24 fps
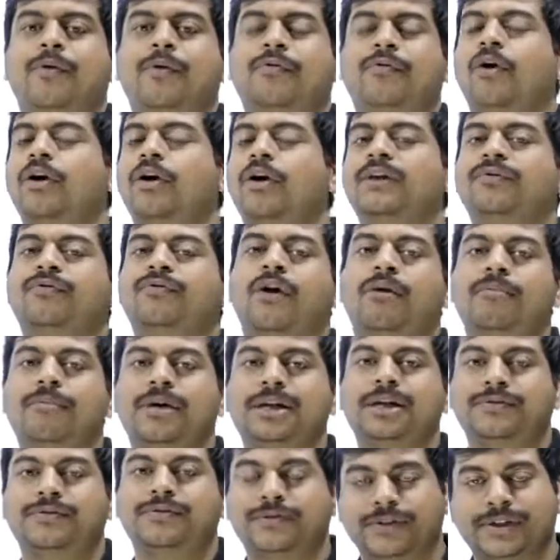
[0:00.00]
of all the
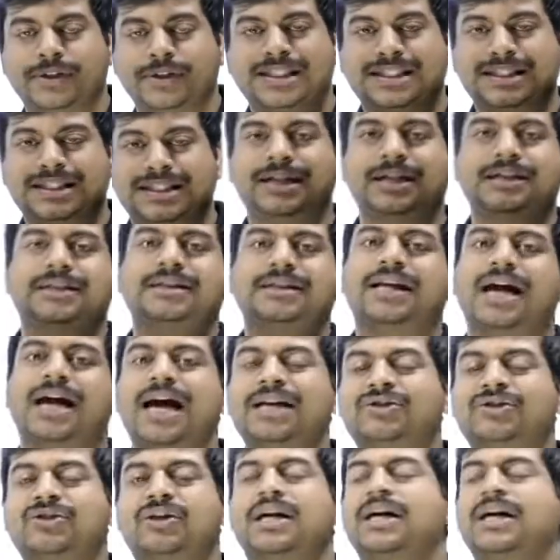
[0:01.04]
formulas which we discussed in the
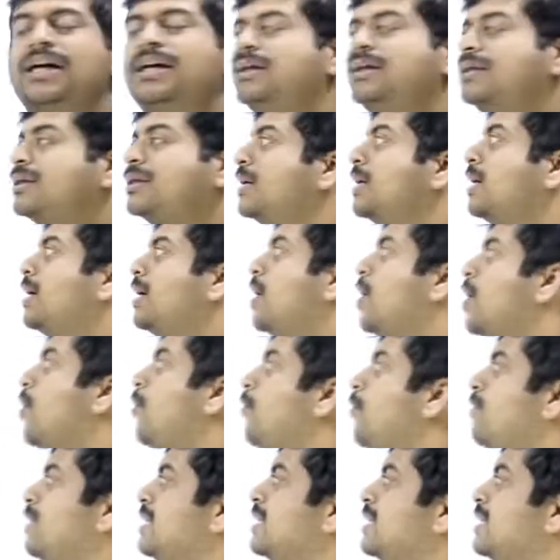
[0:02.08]
last class, which